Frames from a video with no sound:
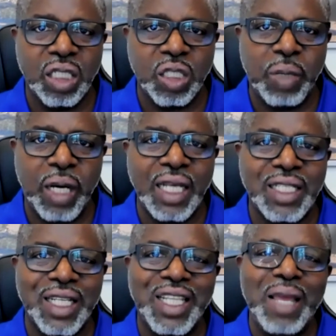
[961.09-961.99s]
bias
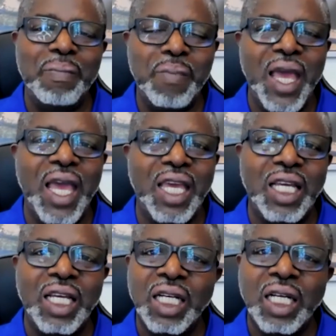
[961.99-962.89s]
that they may
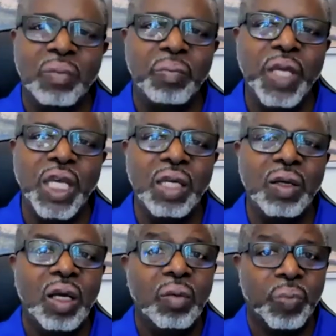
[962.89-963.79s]
be
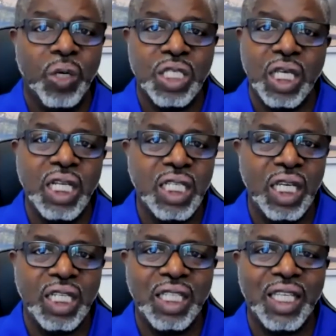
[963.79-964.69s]
presenting
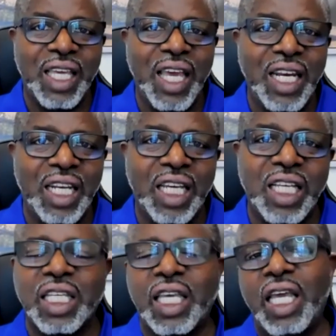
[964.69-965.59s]
to the candidate, because the
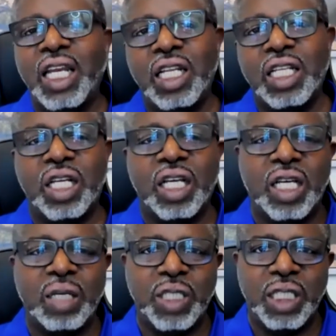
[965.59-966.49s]
candidate's going to come
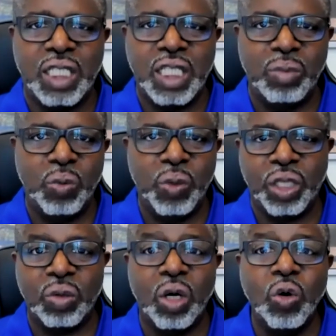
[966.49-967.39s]
to the table with their
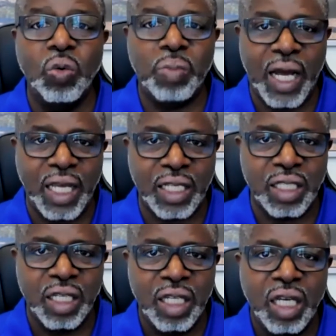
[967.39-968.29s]
own bias.
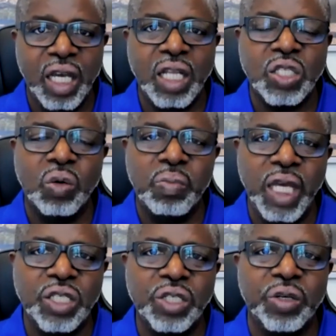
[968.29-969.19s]
And so make
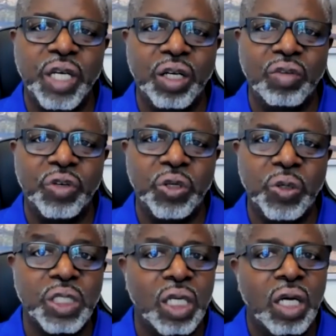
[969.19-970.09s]
sure your interviewers
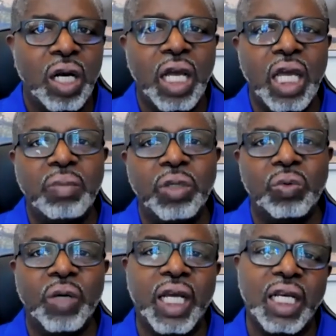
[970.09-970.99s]
are able to
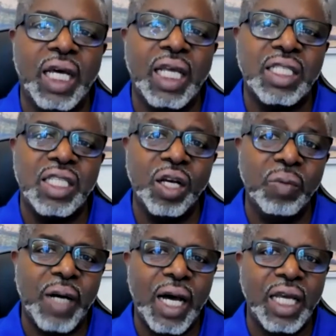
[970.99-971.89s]
recognize their
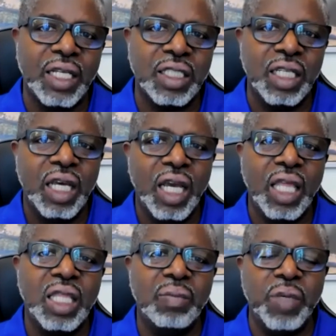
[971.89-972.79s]
bias and
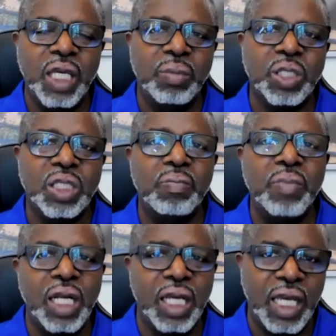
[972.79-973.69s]
then be able to
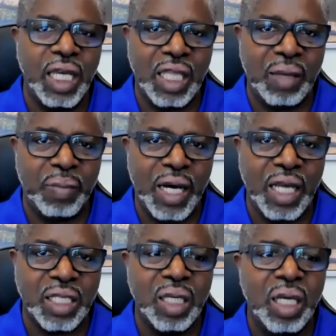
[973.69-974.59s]
mitigate that bias
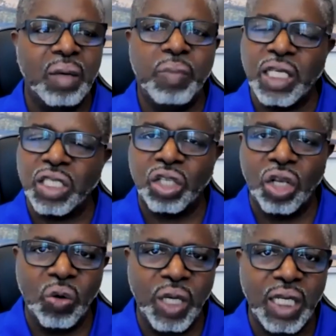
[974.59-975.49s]
by
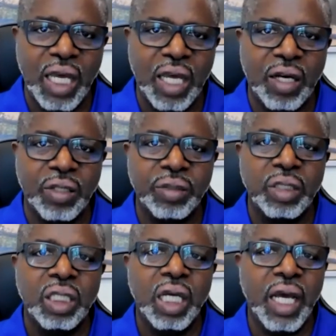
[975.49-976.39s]
slowing down,
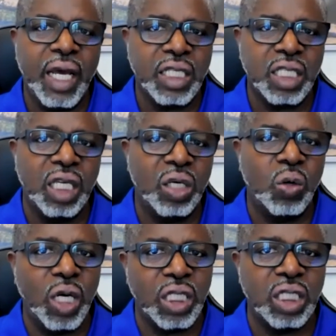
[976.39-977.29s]
asking
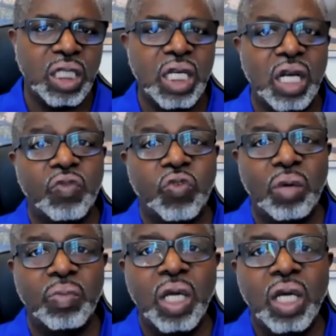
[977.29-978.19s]
questions that are from
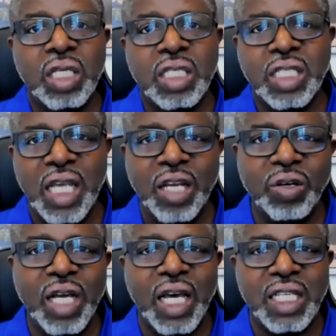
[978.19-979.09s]

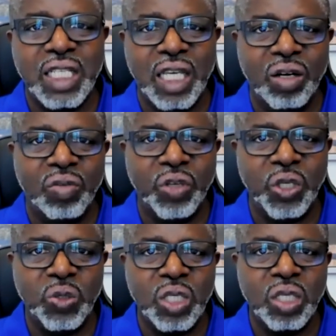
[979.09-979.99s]
standardized
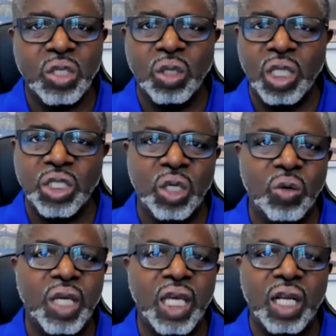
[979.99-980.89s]
interviews so that you don't
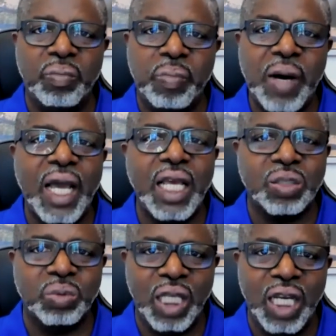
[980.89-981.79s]
get a bias
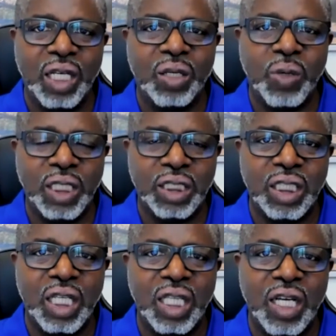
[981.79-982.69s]
related question
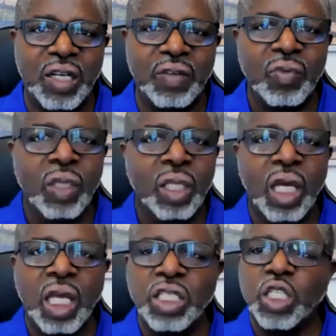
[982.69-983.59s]
in there,
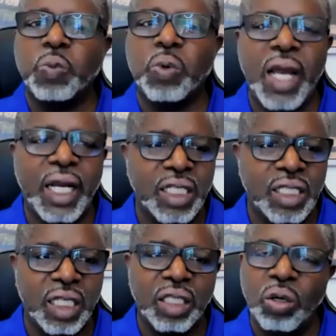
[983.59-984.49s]
and just practicing.
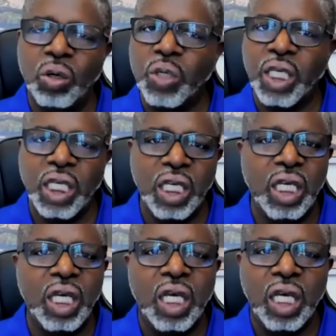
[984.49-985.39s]
The whole key
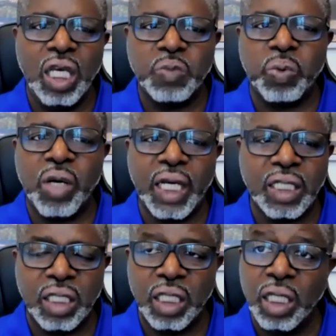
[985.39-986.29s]
is
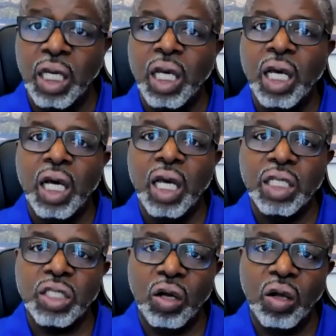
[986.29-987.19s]
practicing. It's
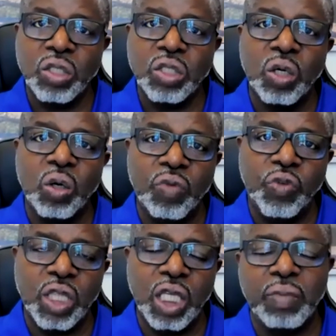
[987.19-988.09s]
also, if you
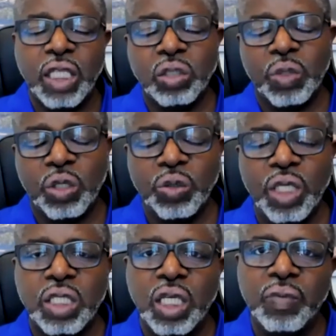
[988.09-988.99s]
think about your recruiting
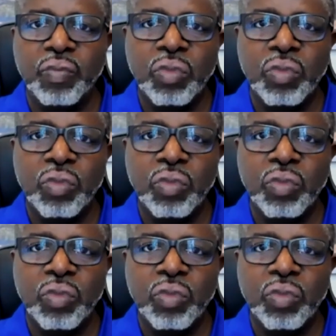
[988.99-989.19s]
team,